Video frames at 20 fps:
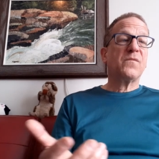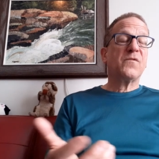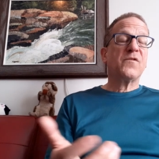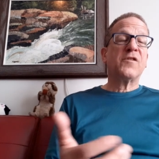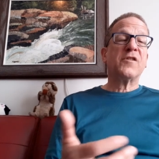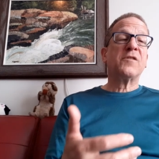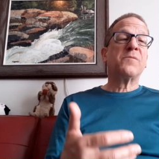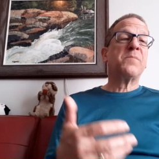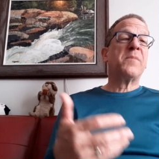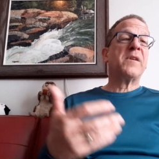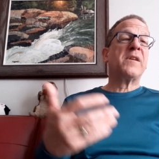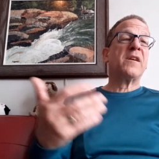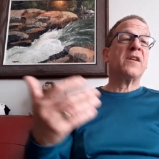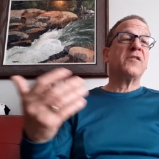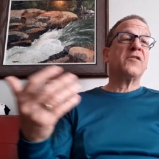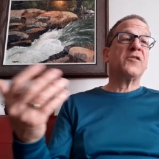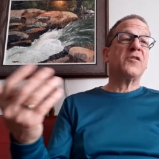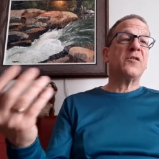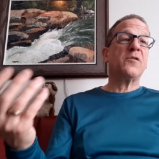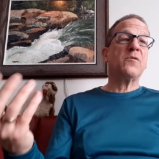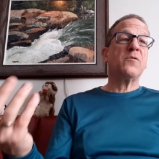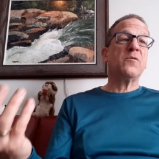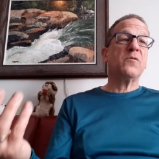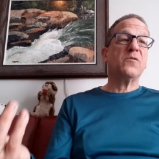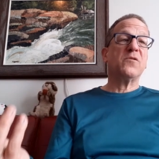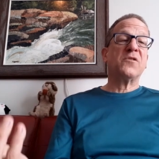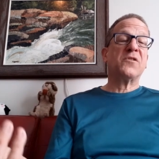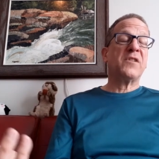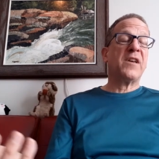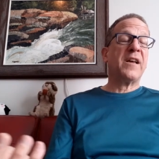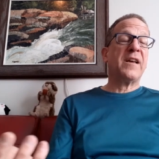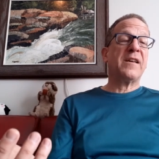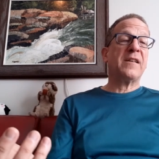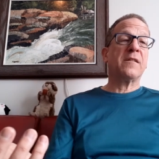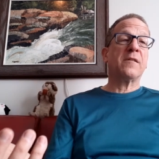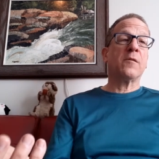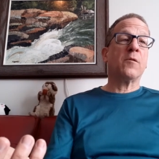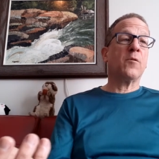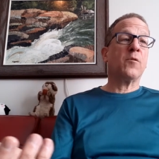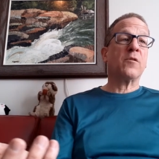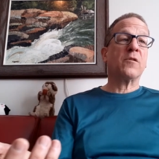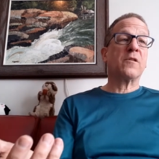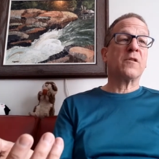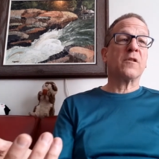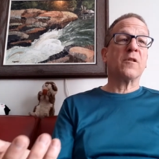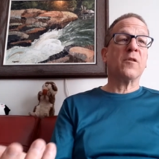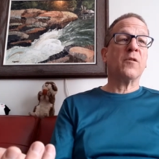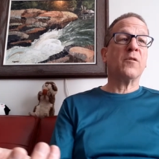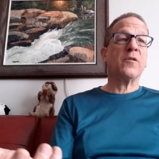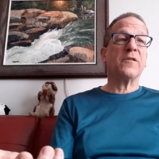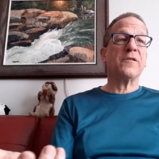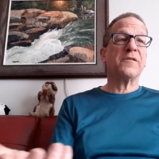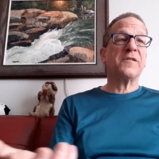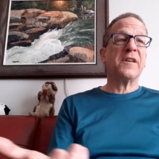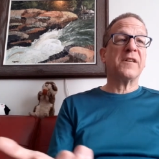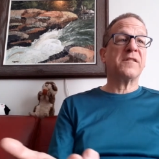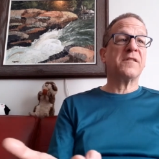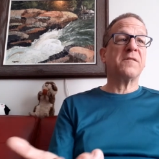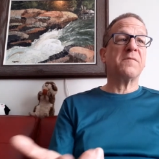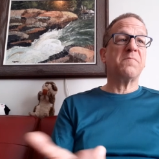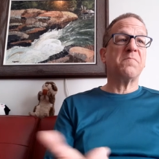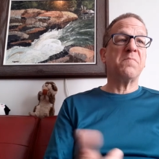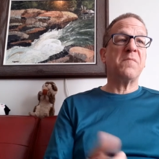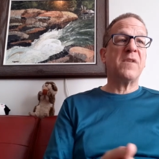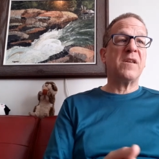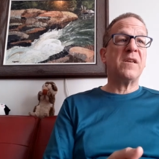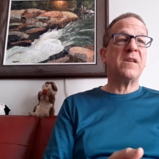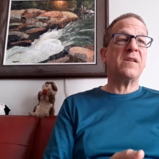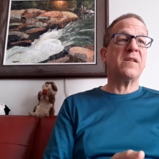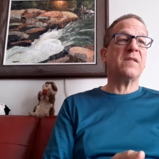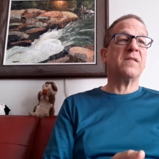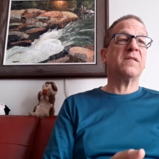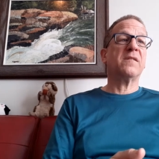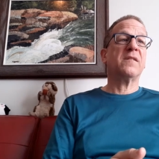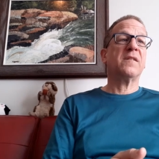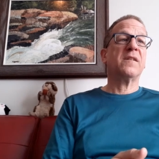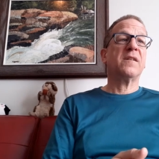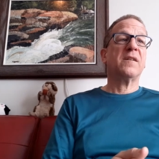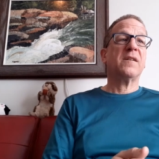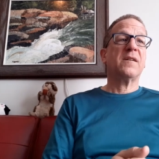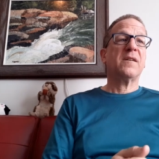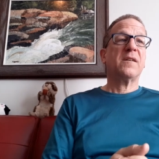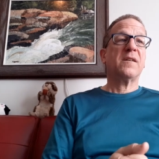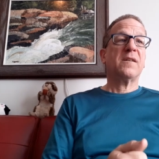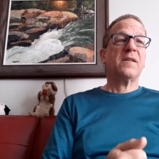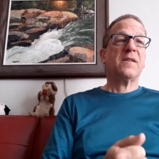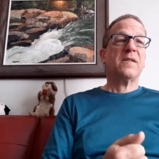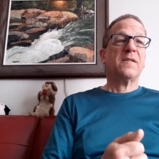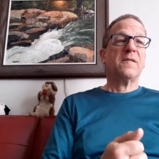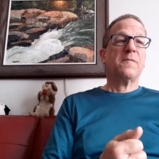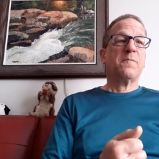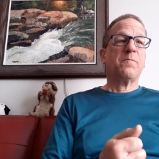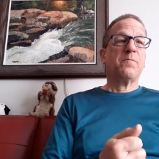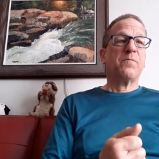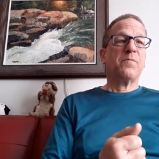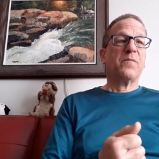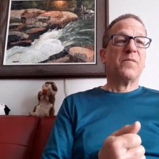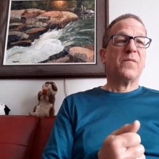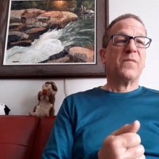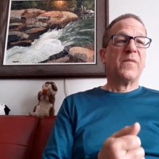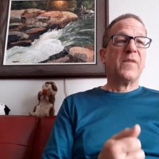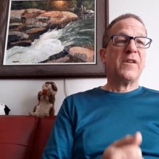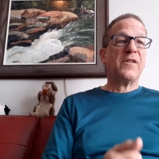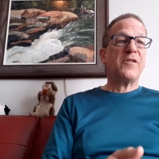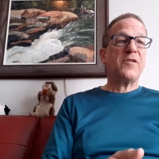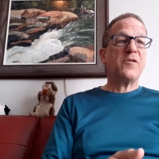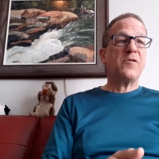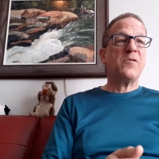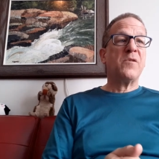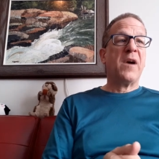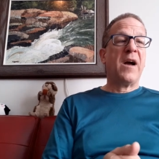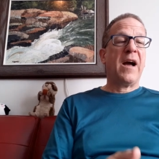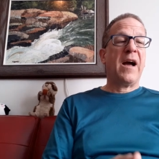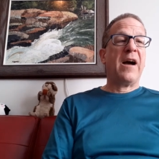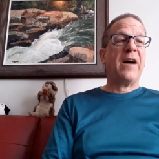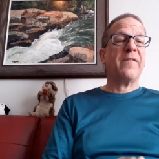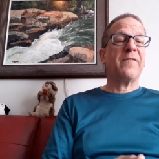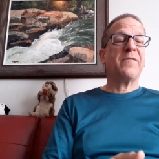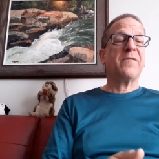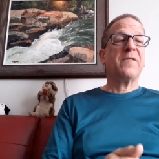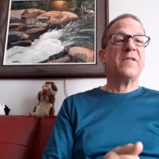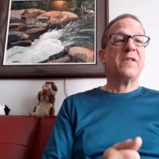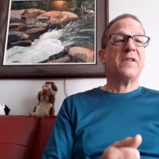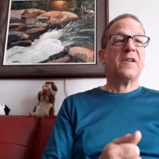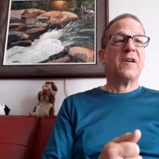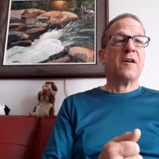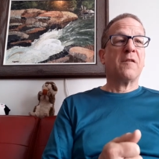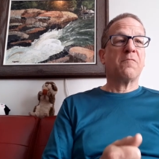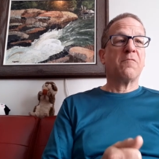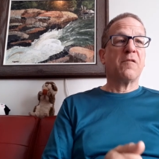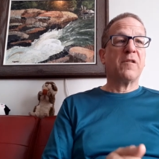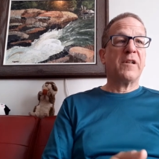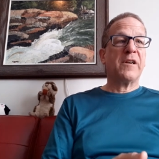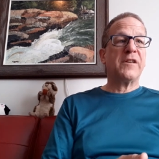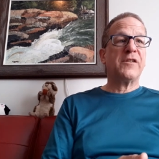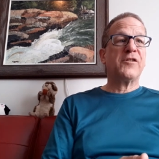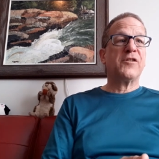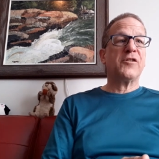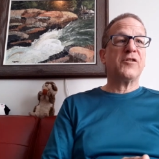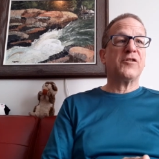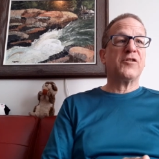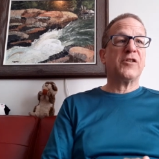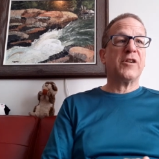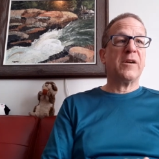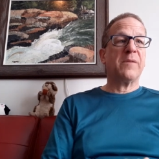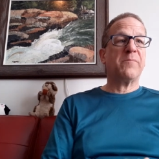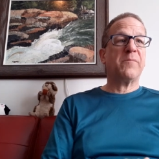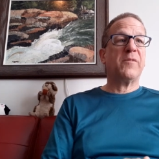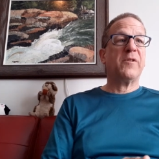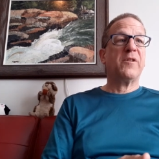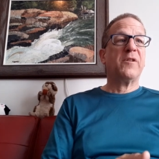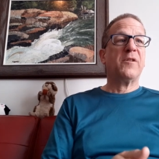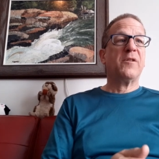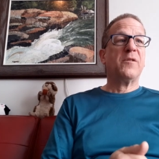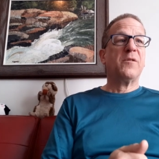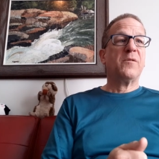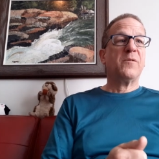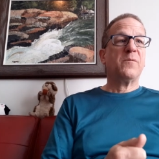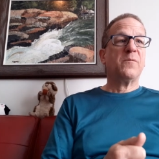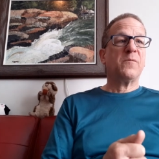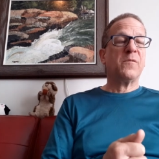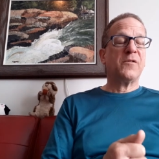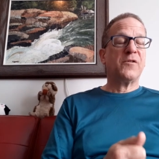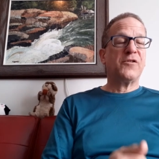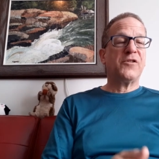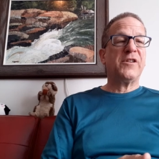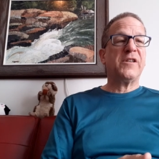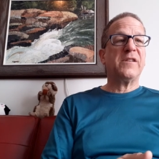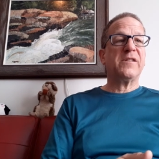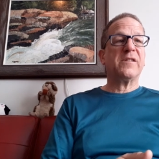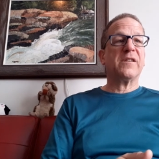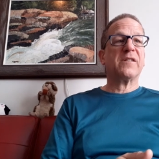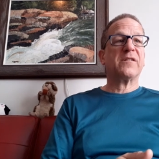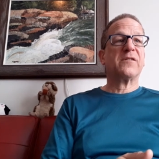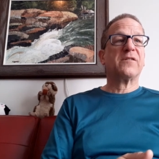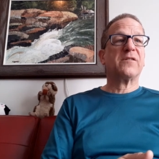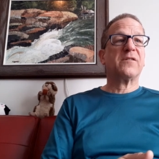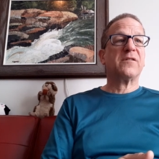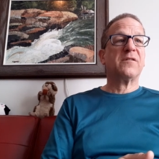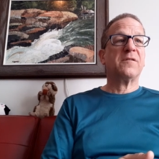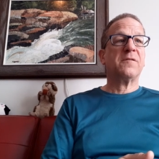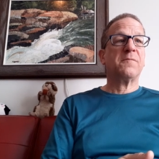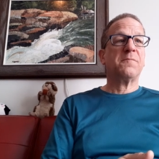just because you say lord lord doesn't mean that you have a relationship with jesus